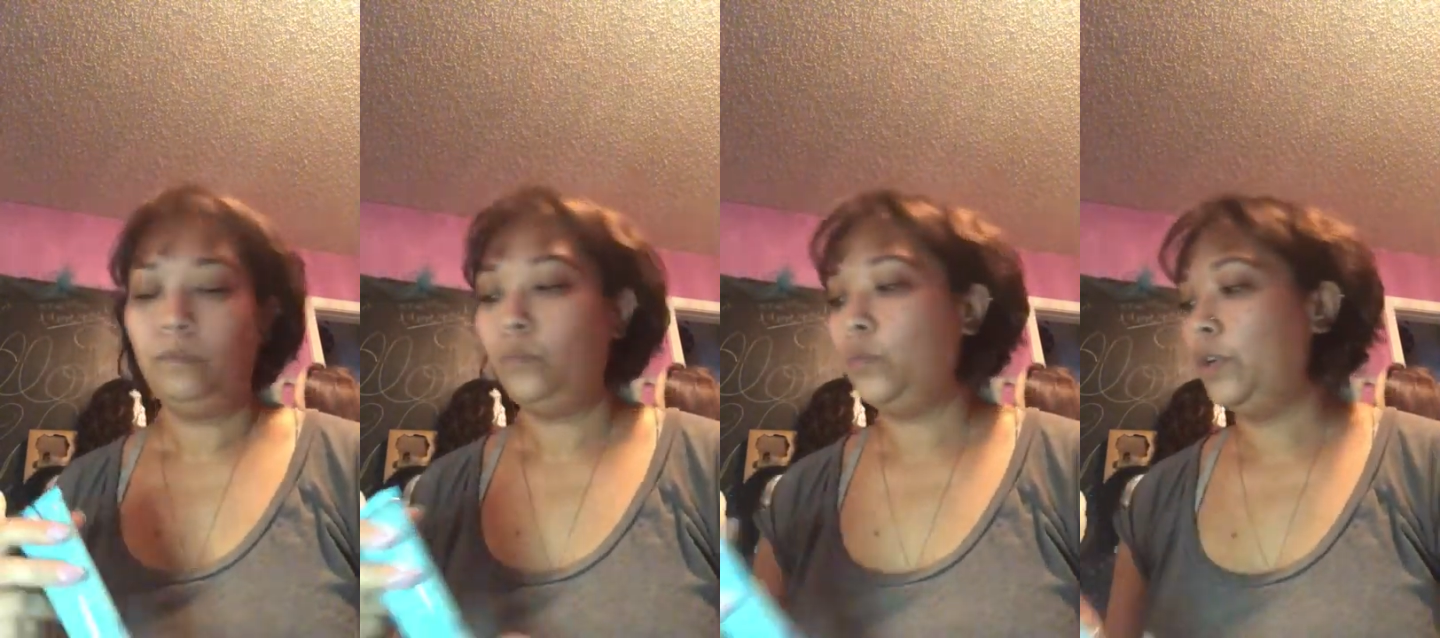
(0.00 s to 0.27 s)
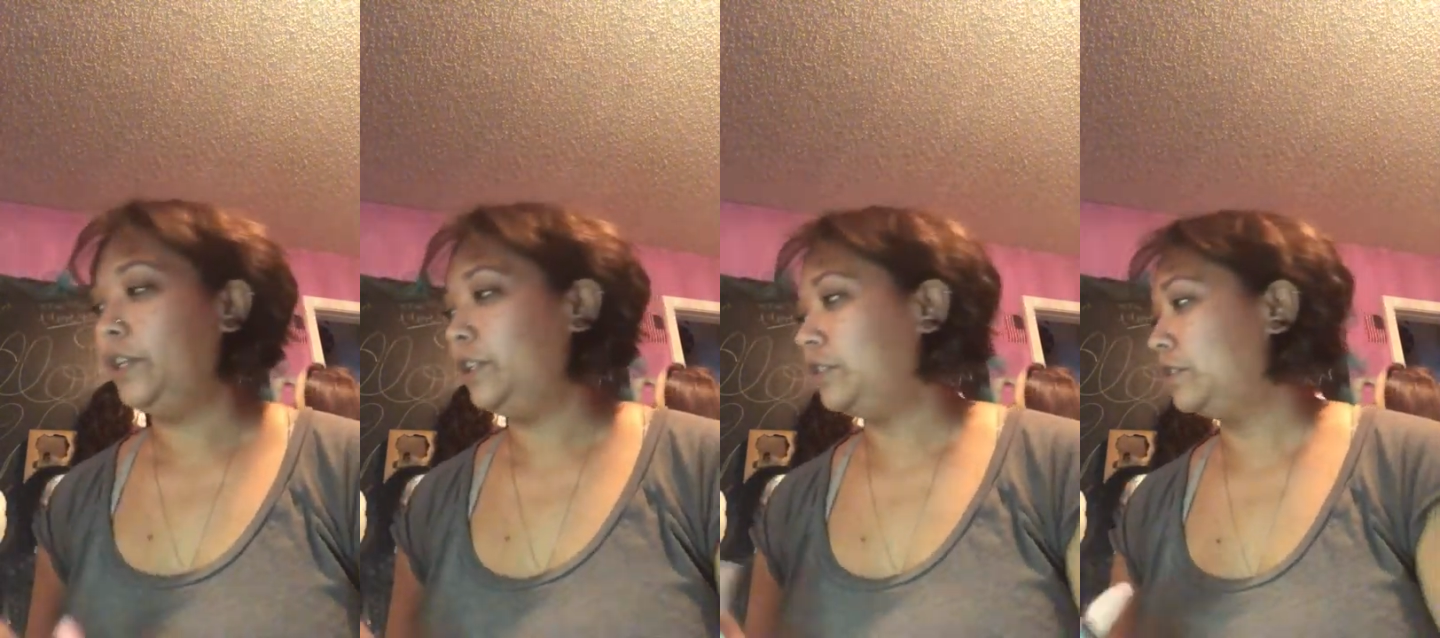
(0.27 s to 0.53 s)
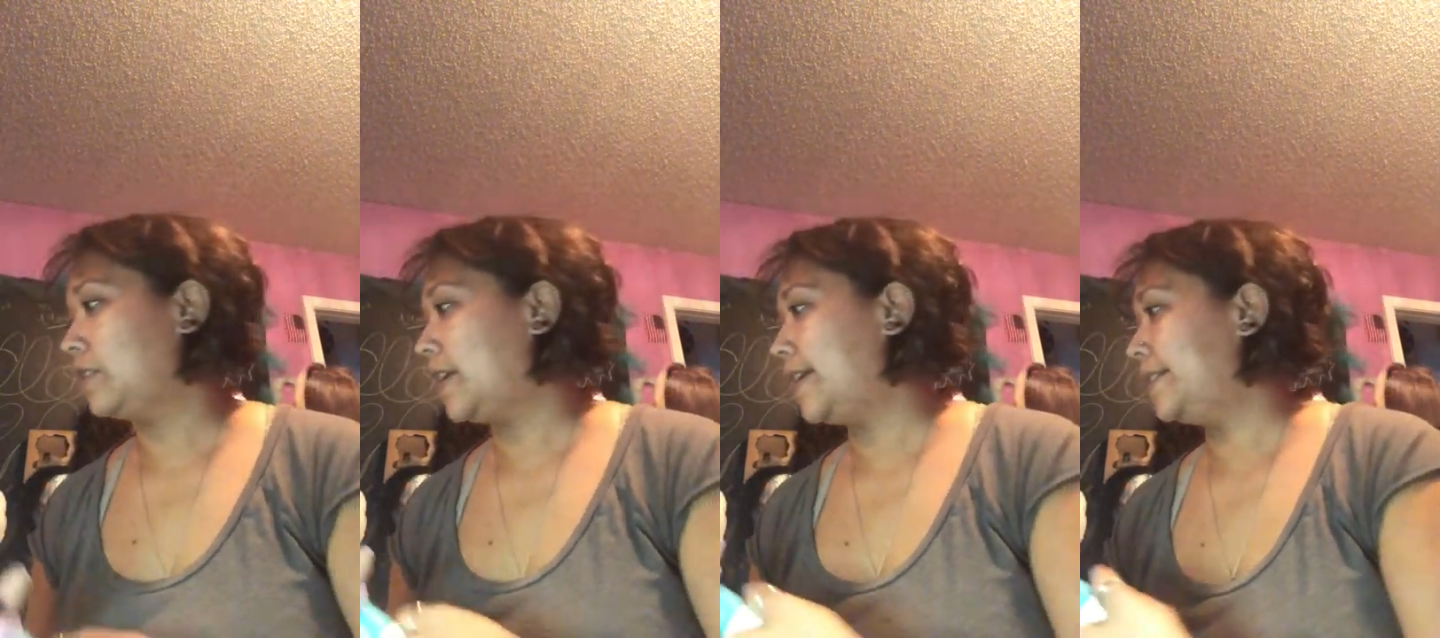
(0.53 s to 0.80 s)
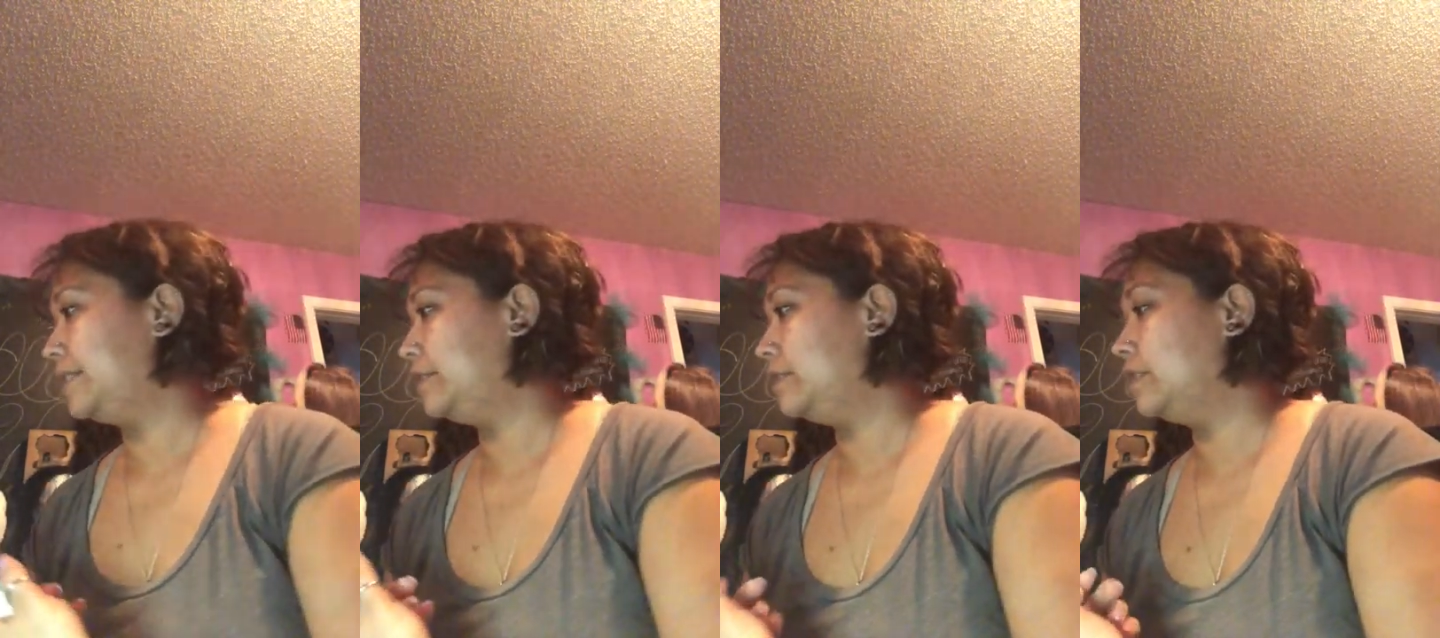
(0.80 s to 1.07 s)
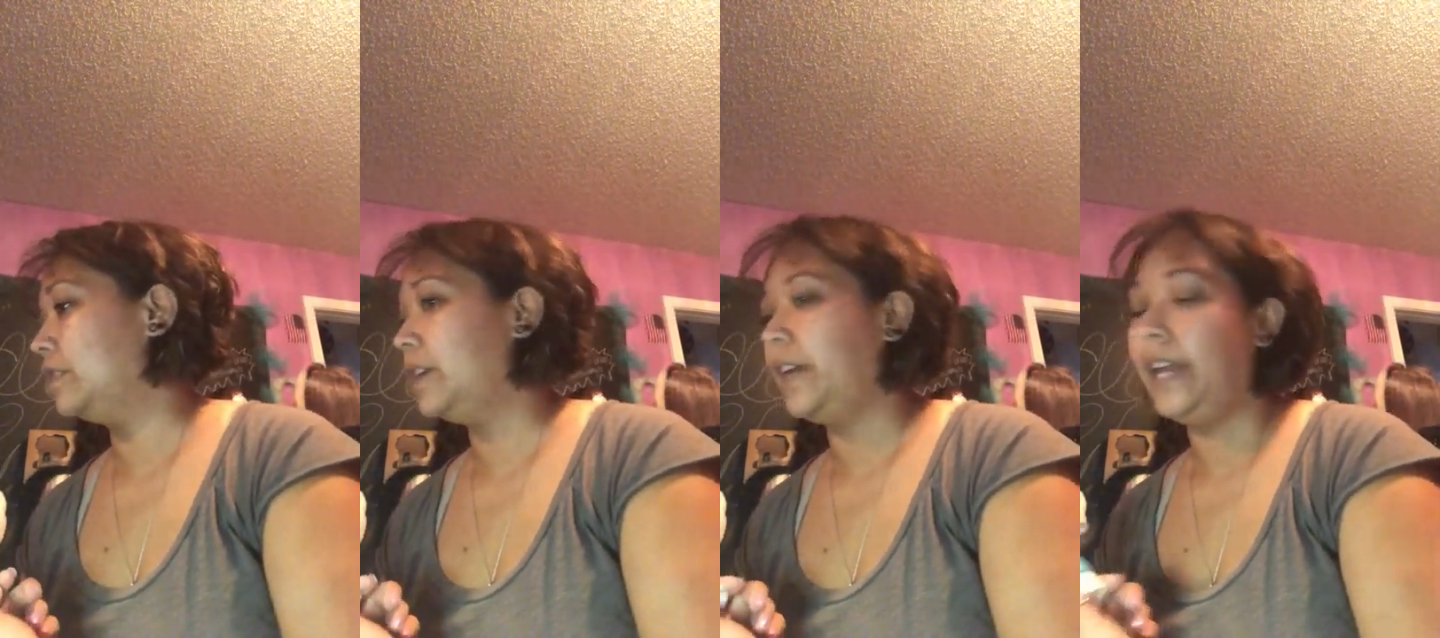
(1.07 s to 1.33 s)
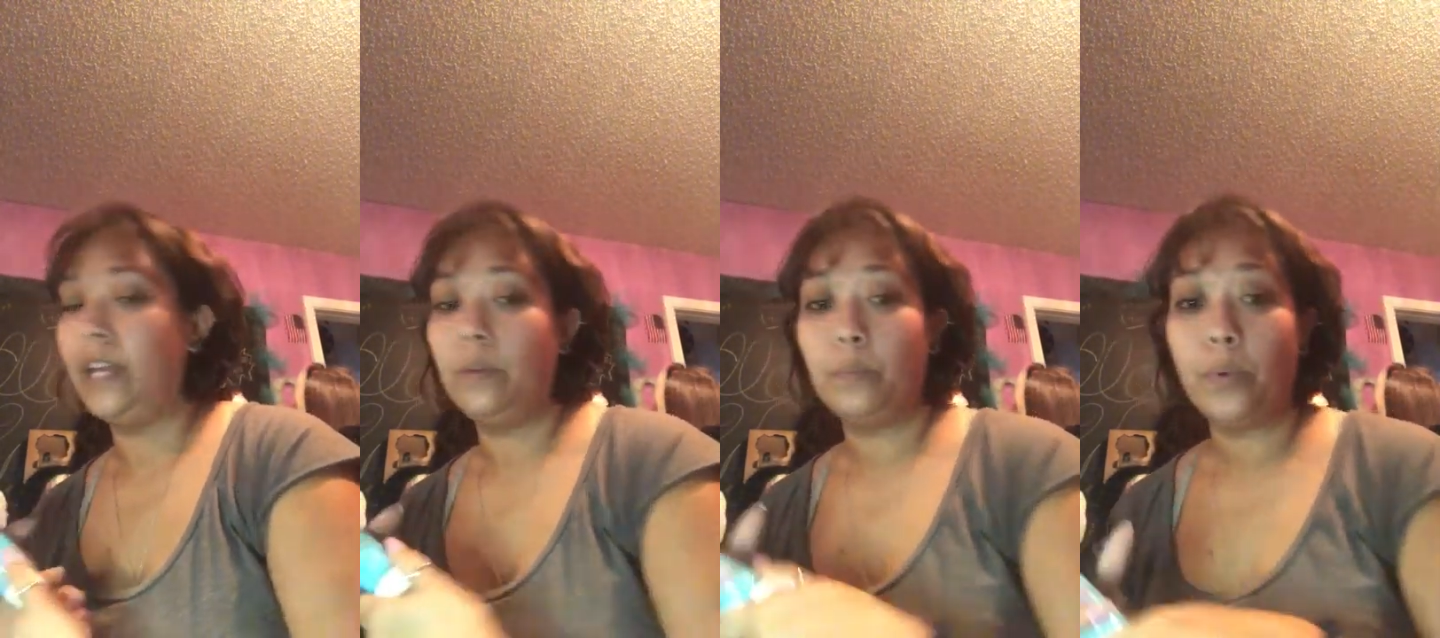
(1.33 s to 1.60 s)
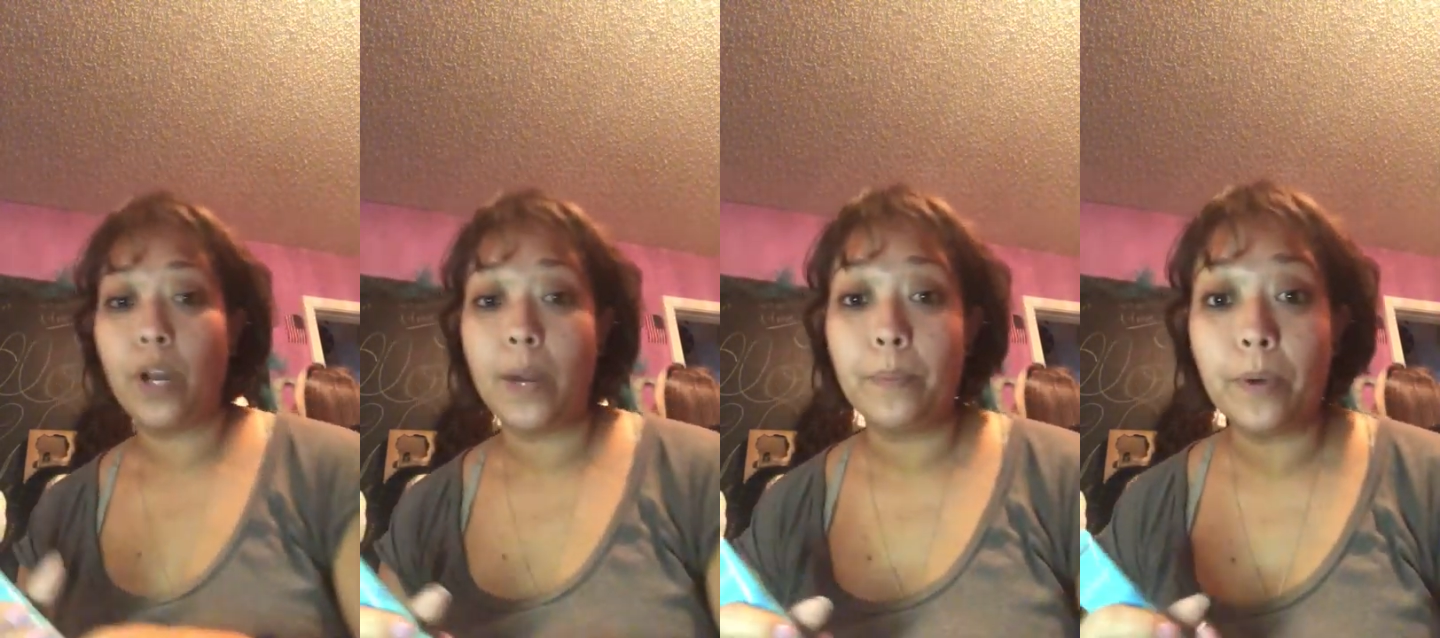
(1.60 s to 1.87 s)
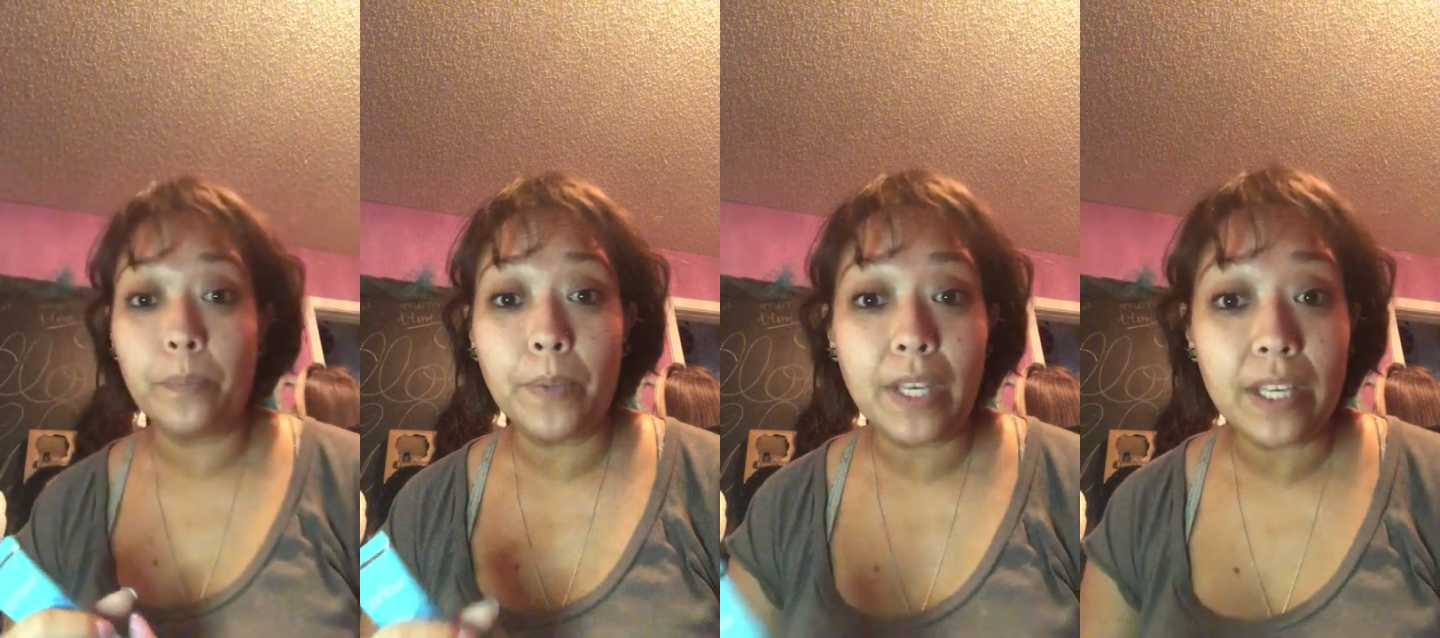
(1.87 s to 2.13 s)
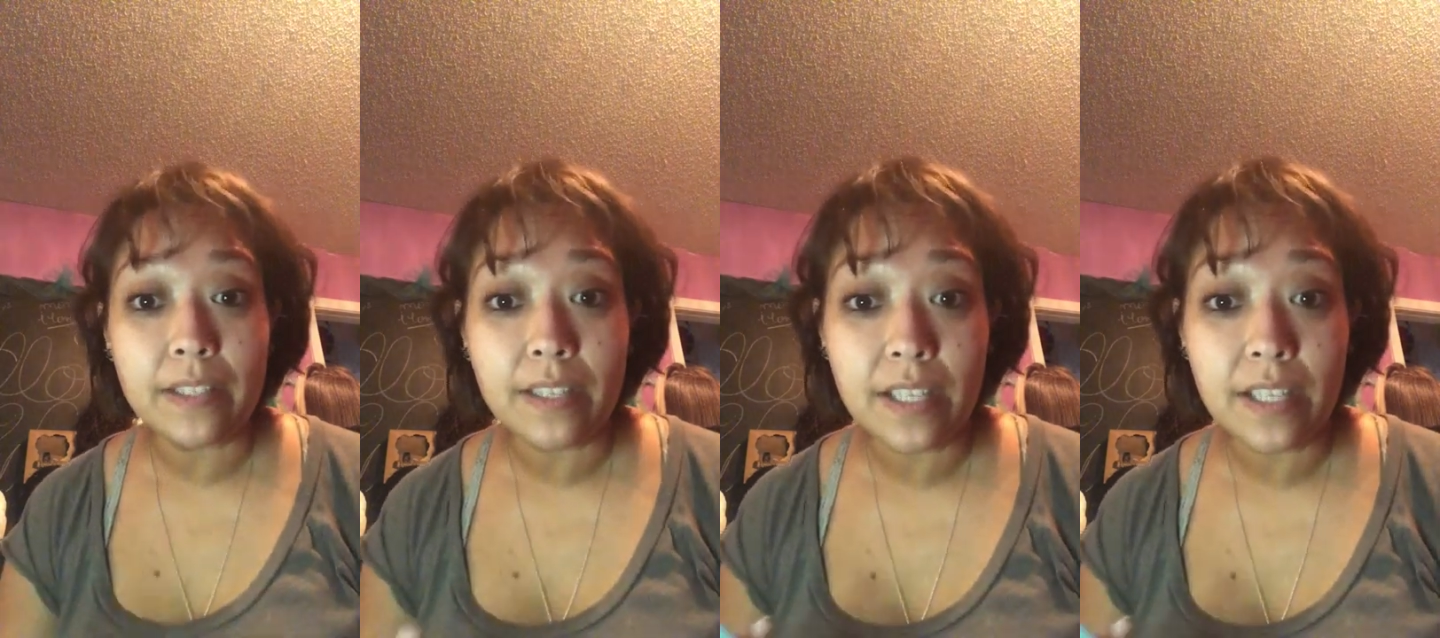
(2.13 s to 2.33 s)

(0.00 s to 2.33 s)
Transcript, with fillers: moisturizer and primer because